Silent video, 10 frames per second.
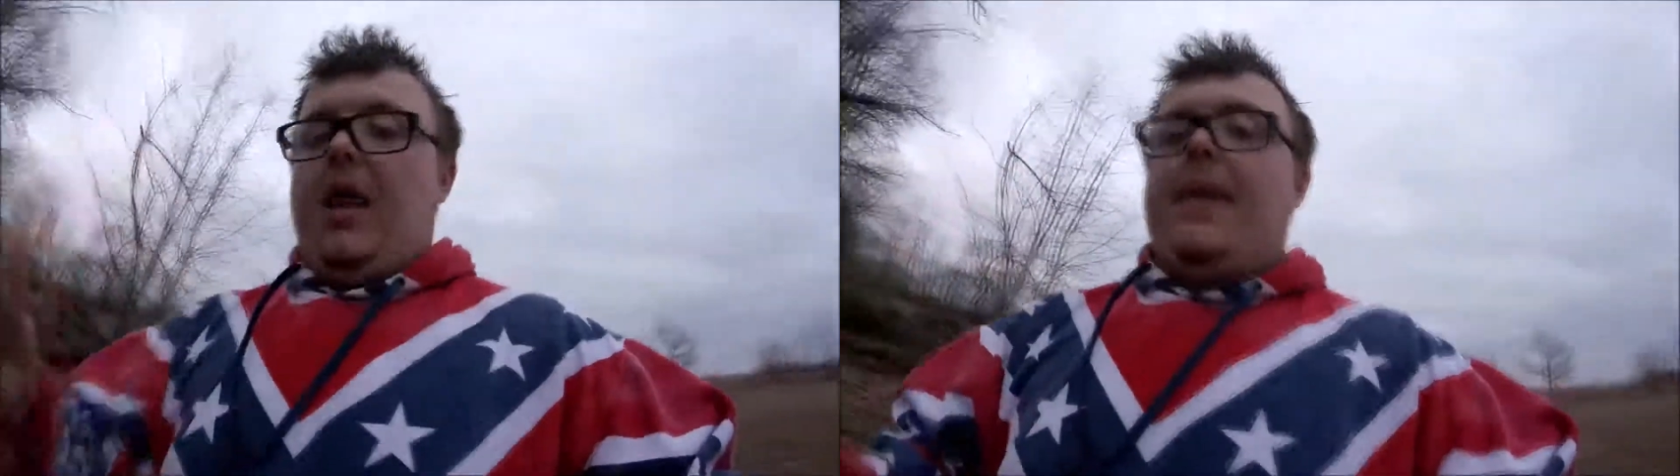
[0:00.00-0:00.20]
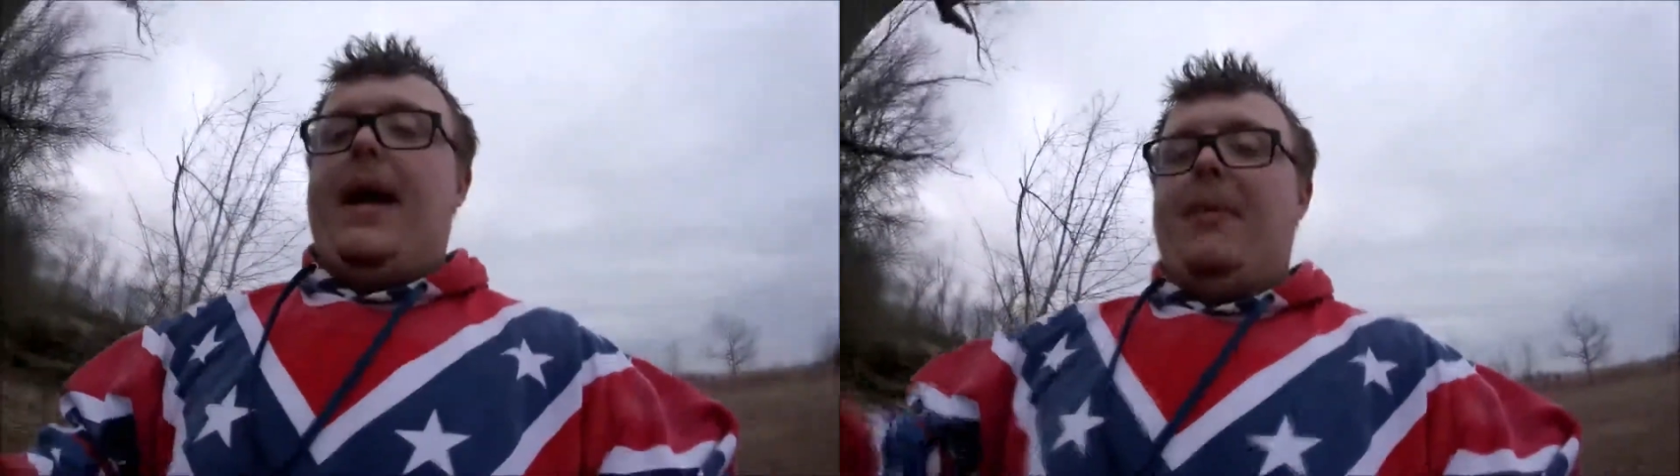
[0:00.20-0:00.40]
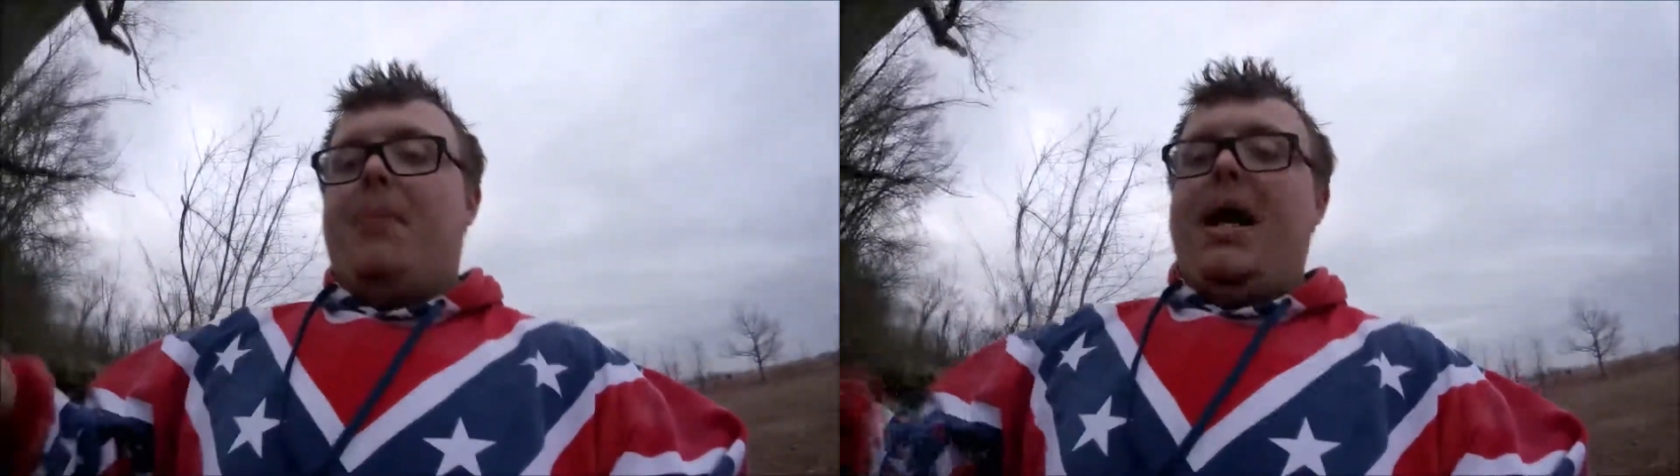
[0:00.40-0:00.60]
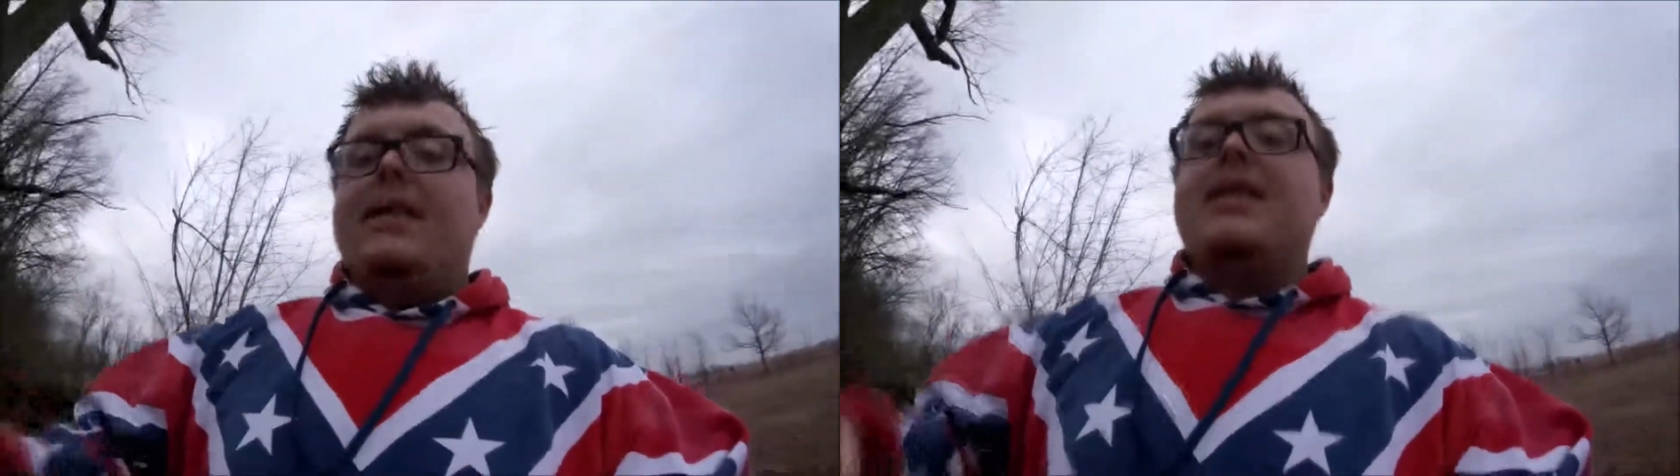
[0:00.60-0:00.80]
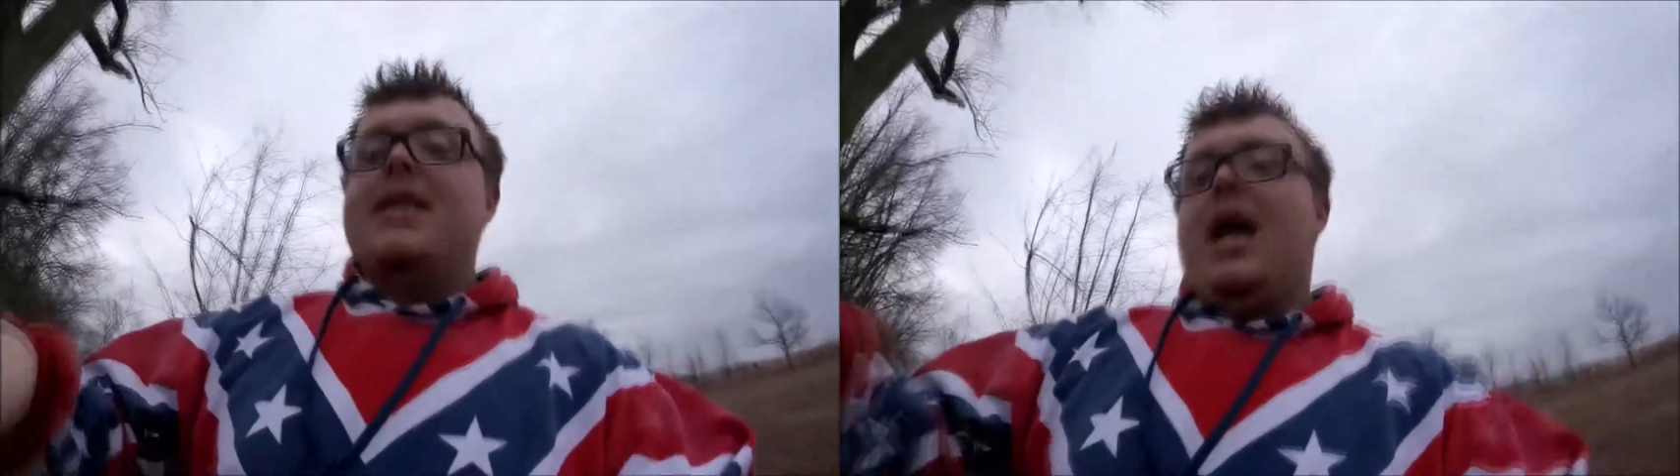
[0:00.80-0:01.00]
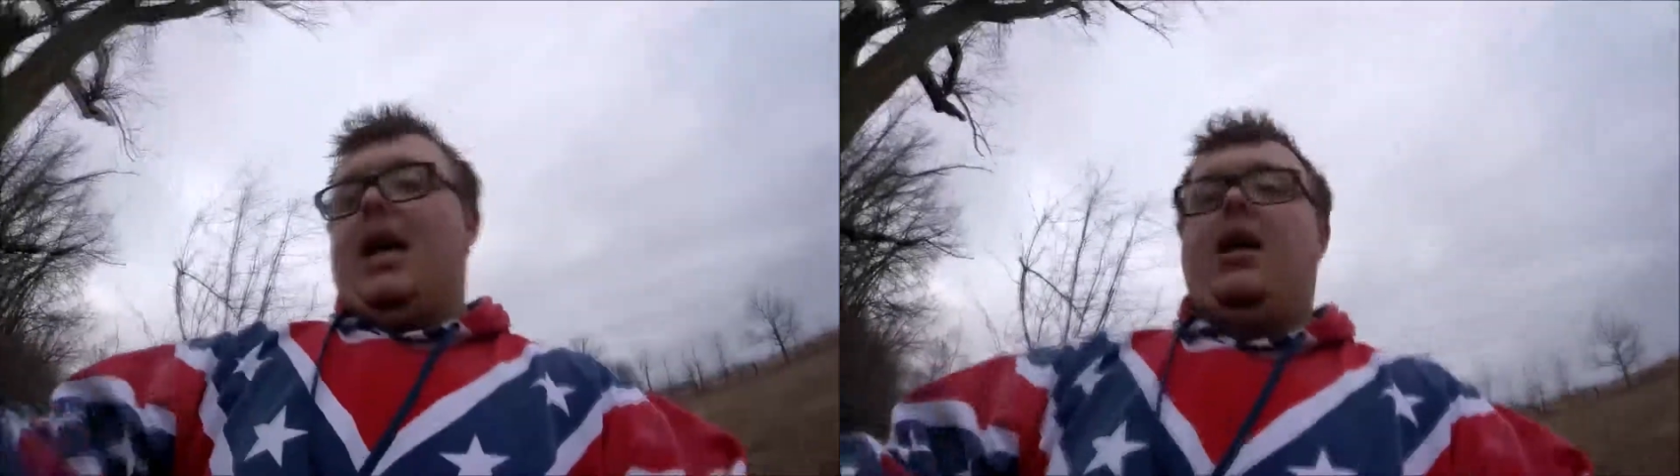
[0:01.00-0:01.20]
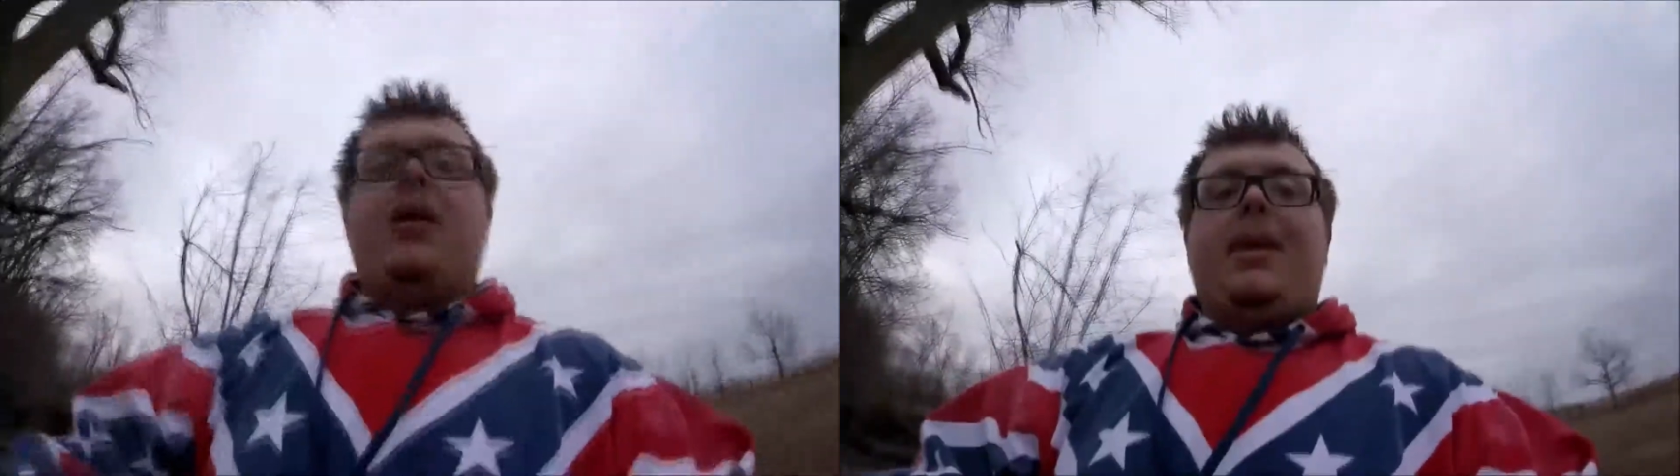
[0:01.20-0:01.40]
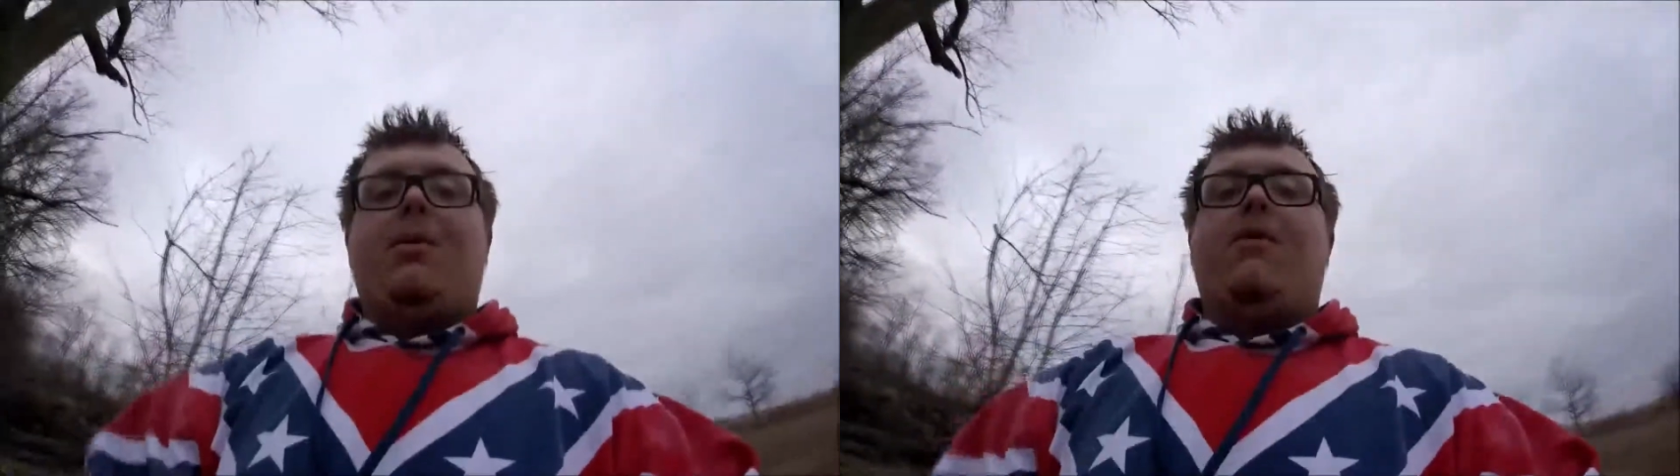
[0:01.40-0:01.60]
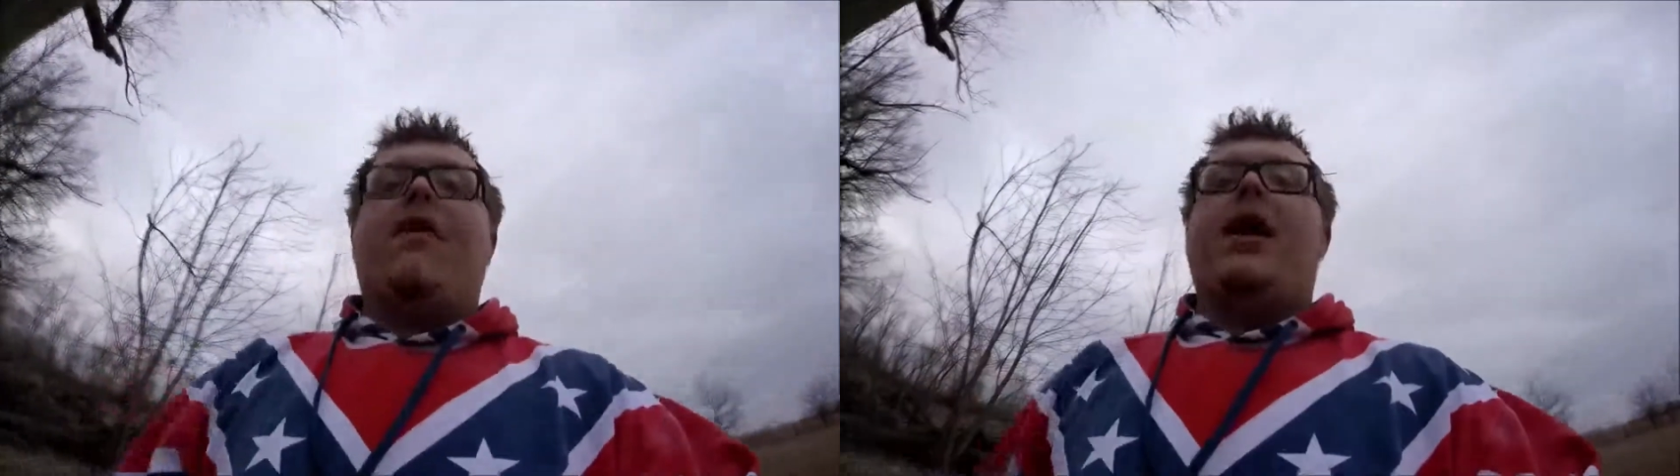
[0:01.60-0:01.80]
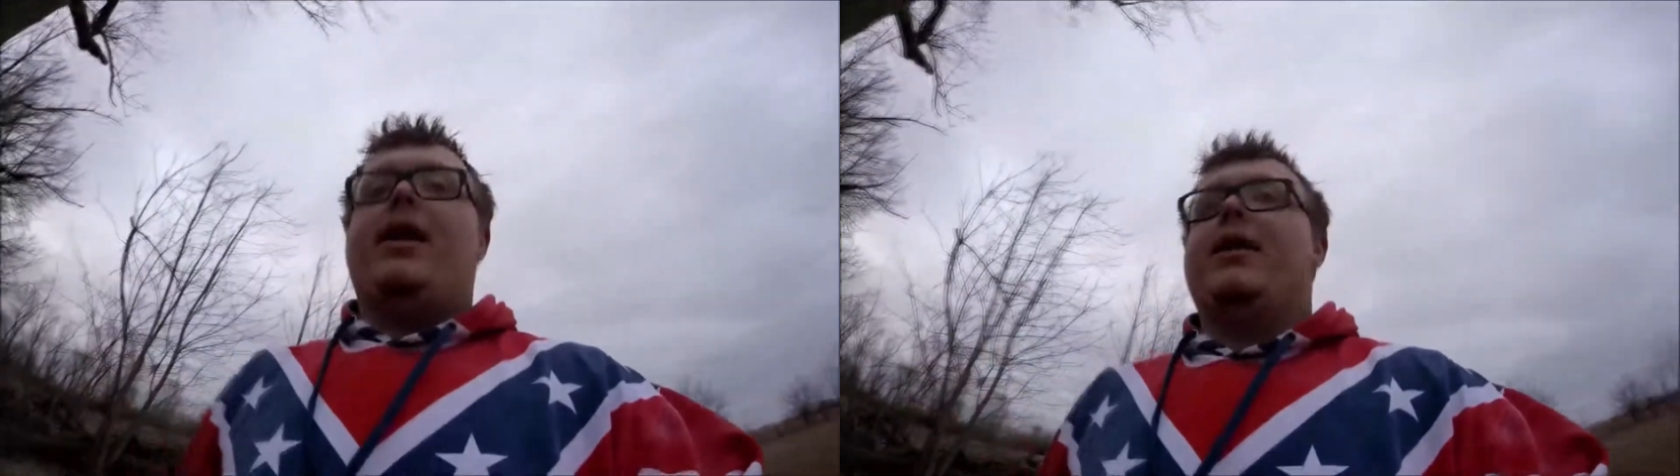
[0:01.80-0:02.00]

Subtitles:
that by tonight they would find